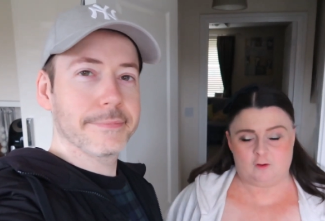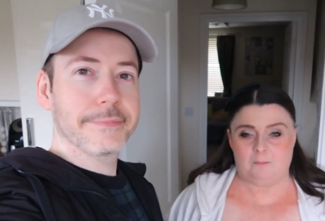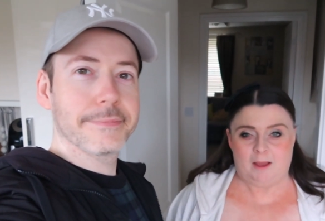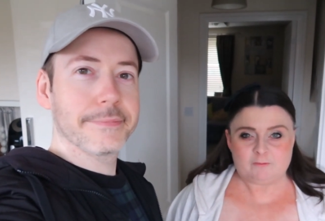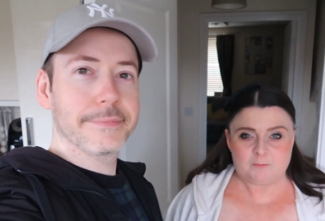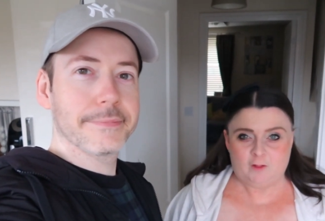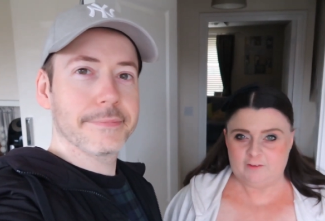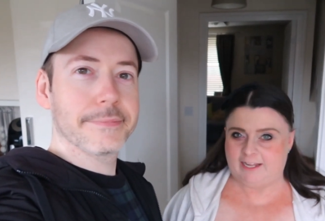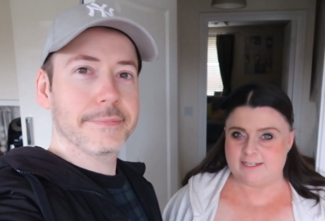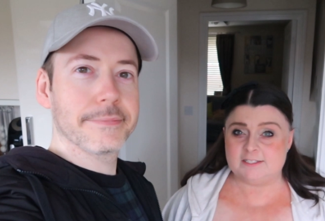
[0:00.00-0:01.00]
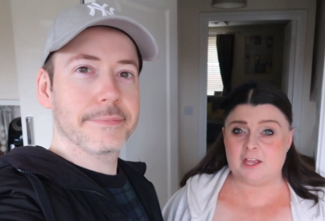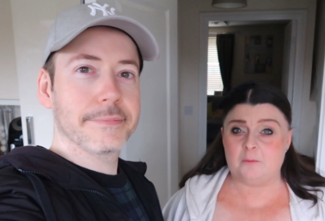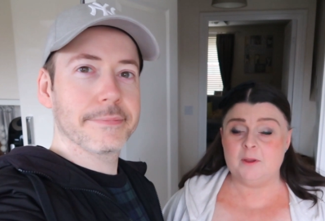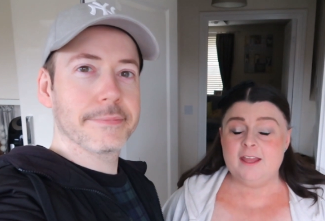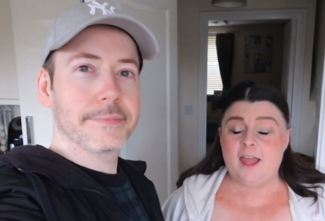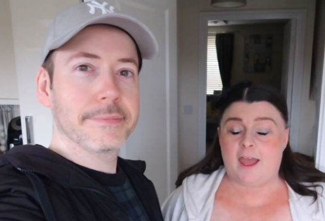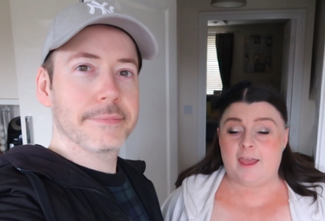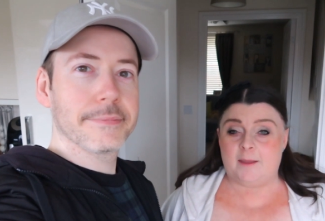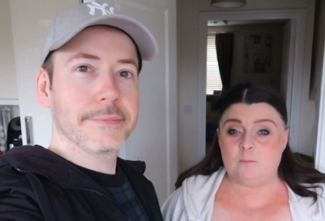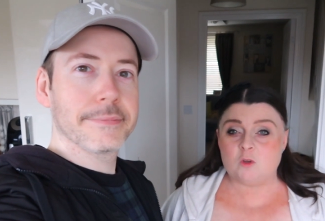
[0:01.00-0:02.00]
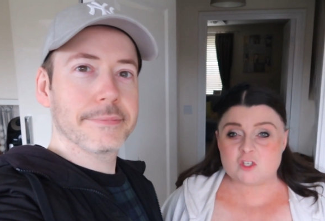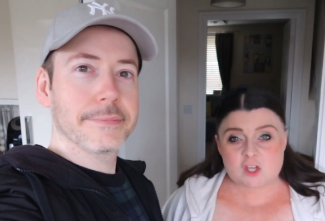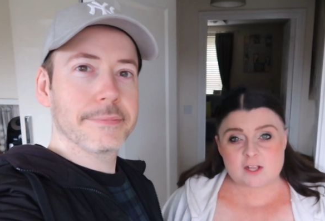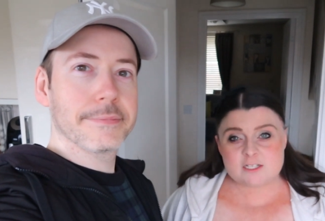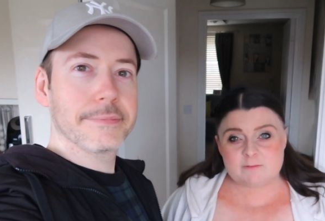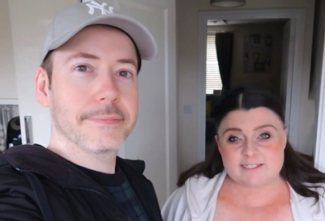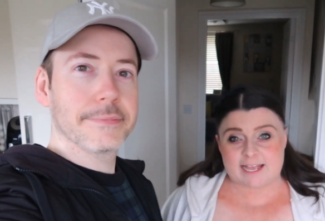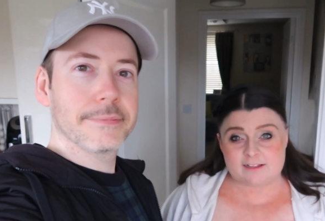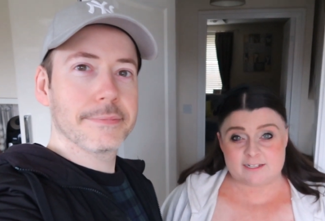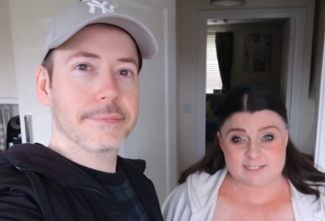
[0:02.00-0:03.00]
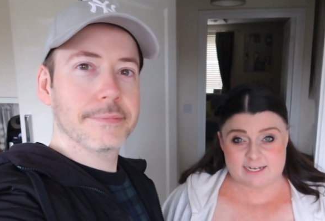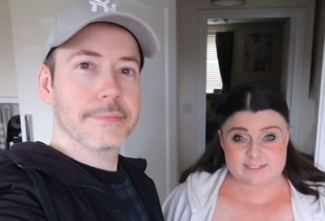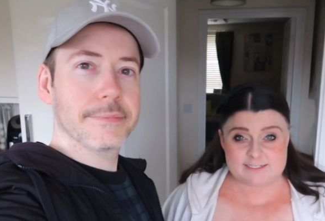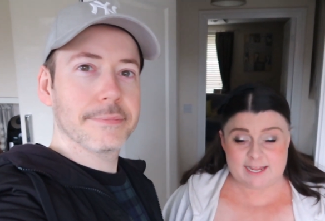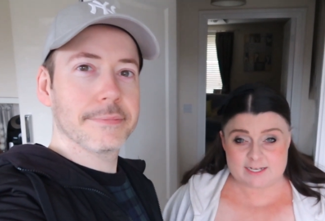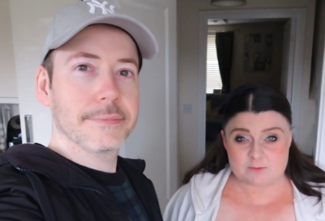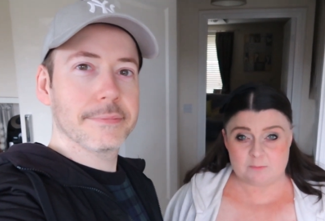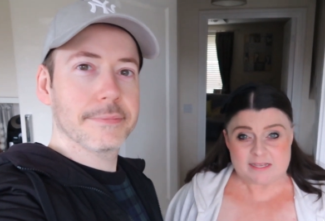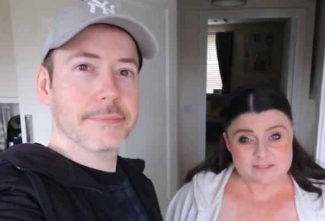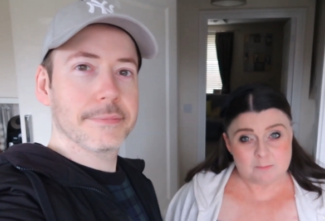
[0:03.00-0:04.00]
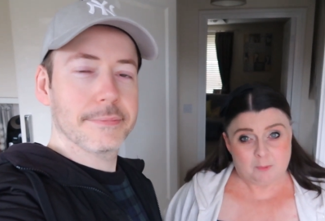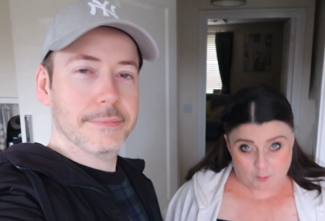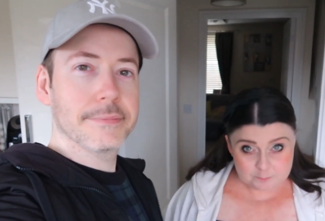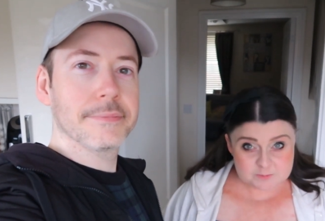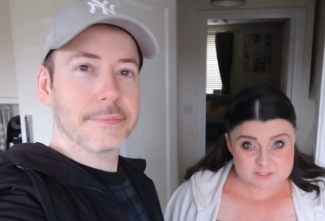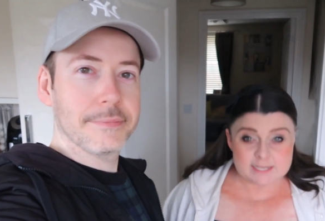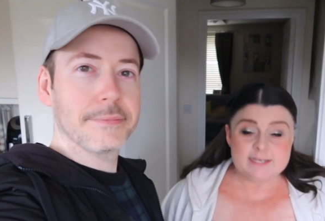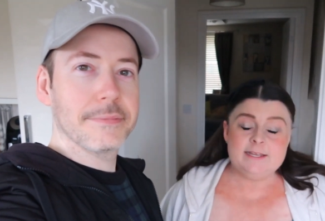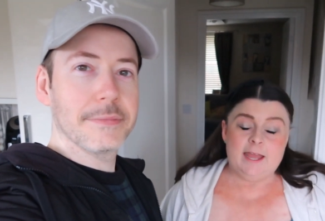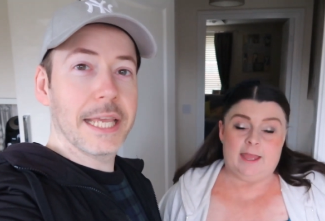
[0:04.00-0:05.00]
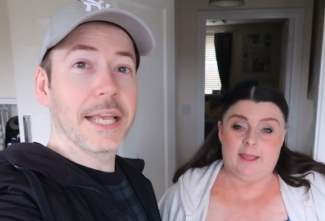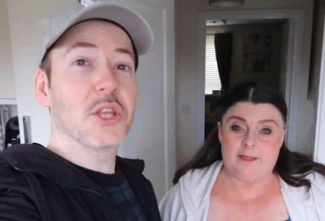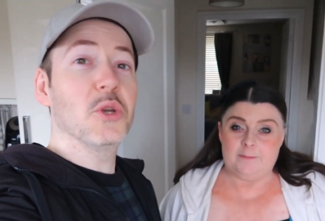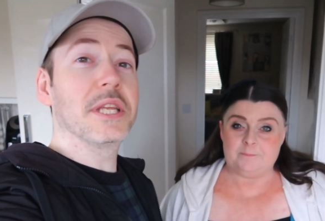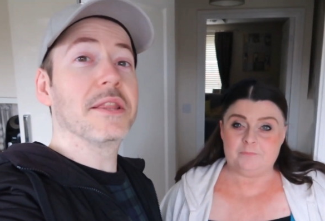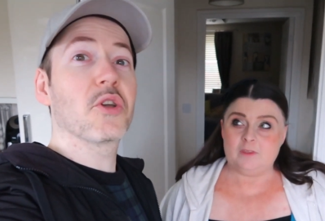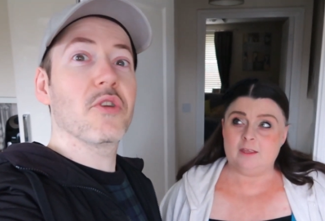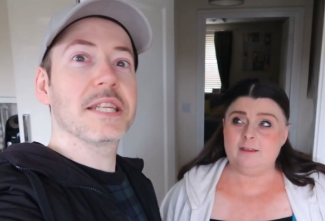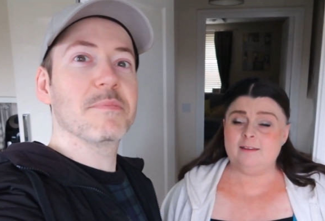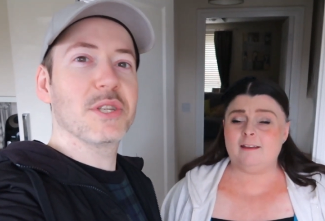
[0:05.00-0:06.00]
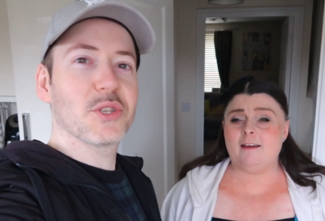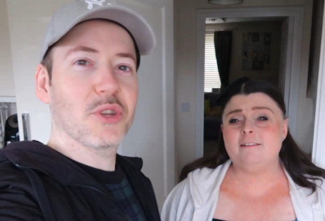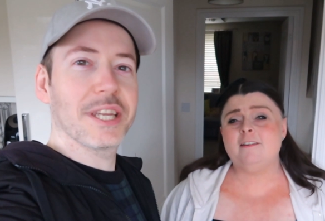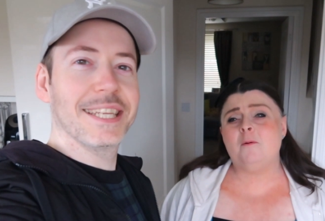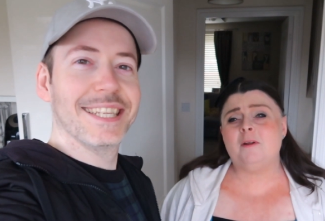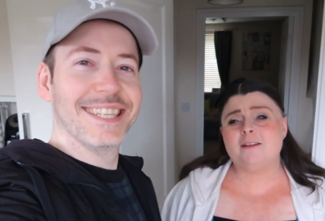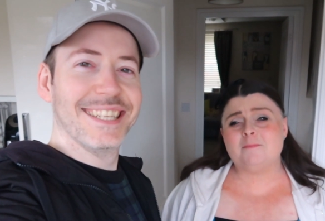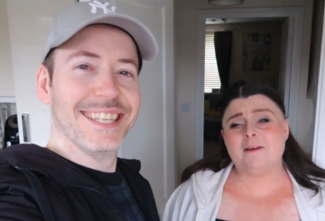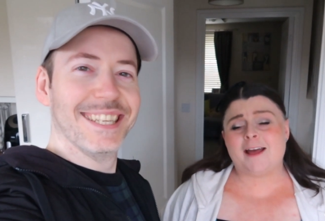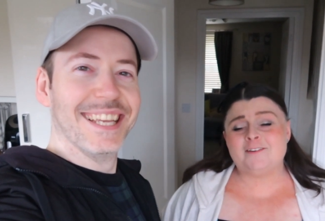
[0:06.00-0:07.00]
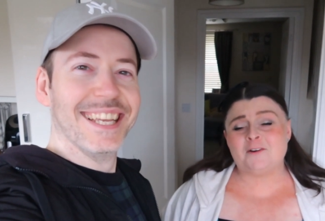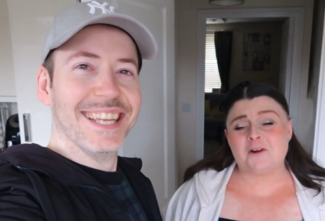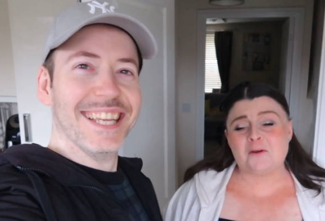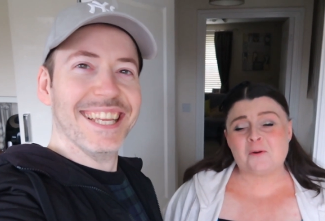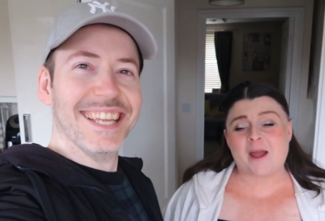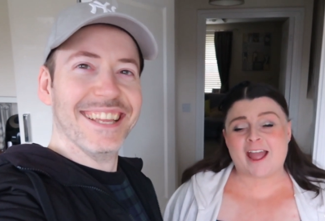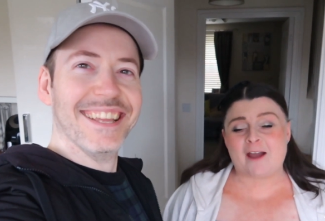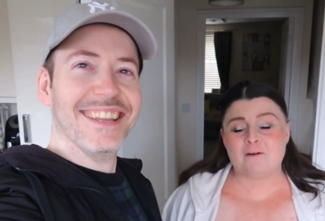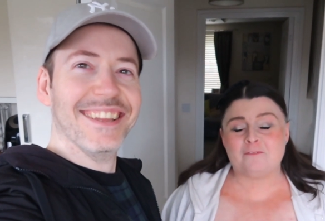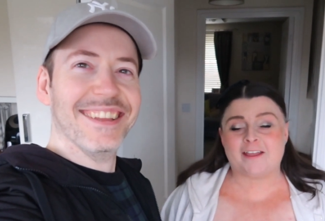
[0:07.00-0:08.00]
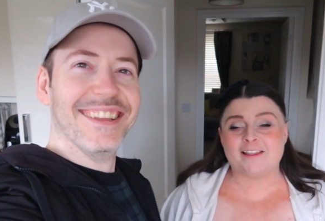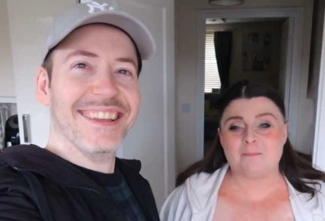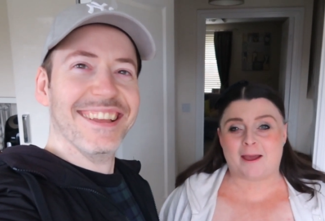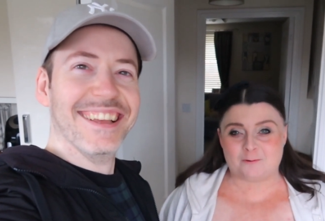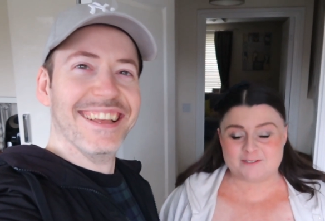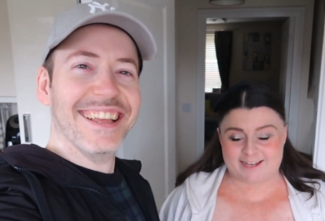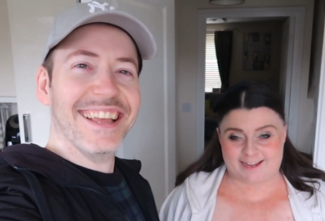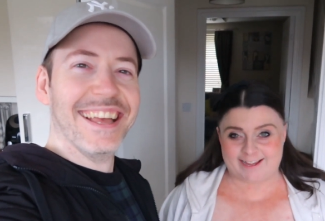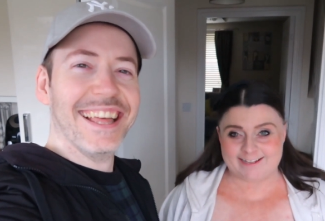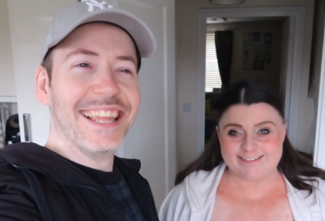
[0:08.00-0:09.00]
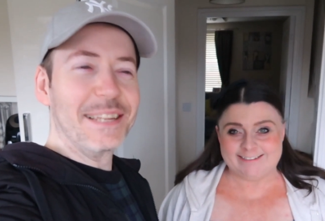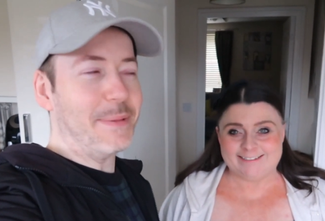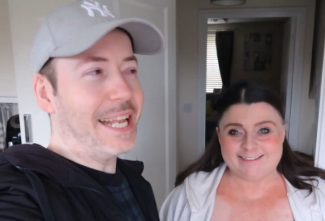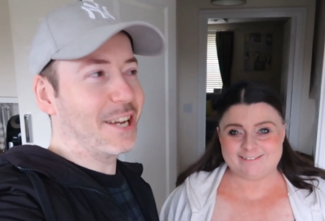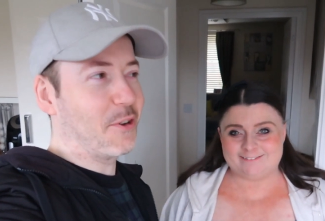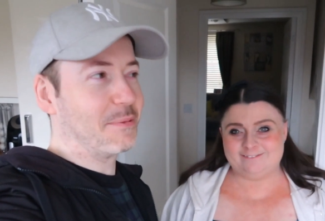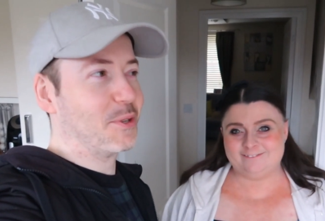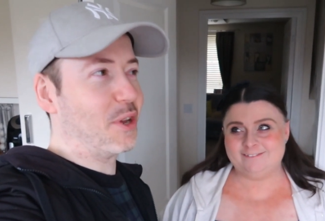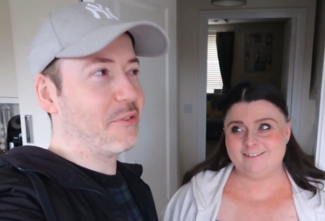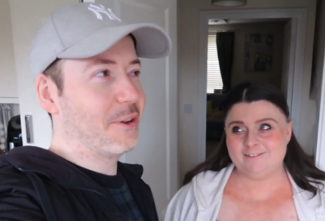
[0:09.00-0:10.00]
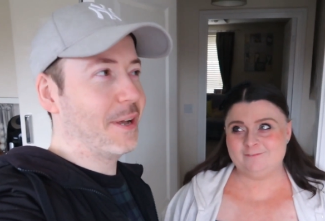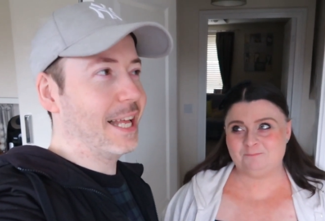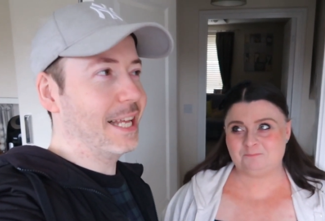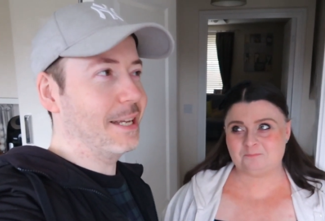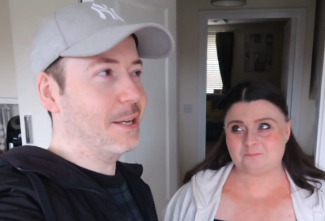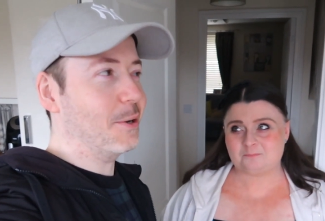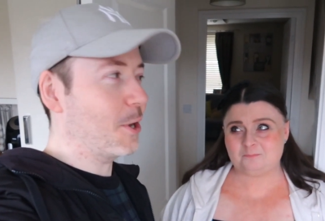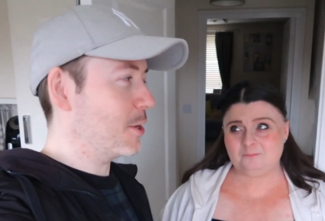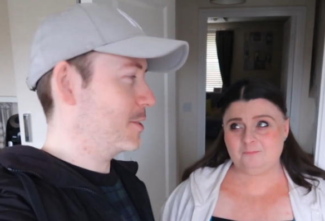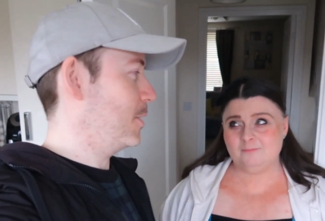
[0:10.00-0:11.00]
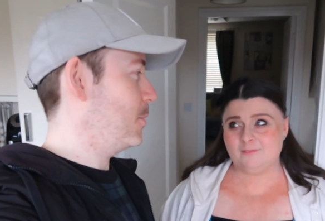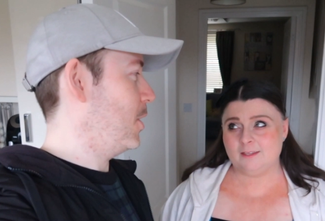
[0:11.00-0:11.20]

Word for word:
Speaker 1: come back from your holidays. So um, we're just going to the recycling centre to take some bits and bobs. Um, Including
Speaker 2: the Christmas tree. I know,
Speaker 1: and I'm, I do not know quite how I feel about it. It's been our Christmas tree
Speaker 2: for, oh God, so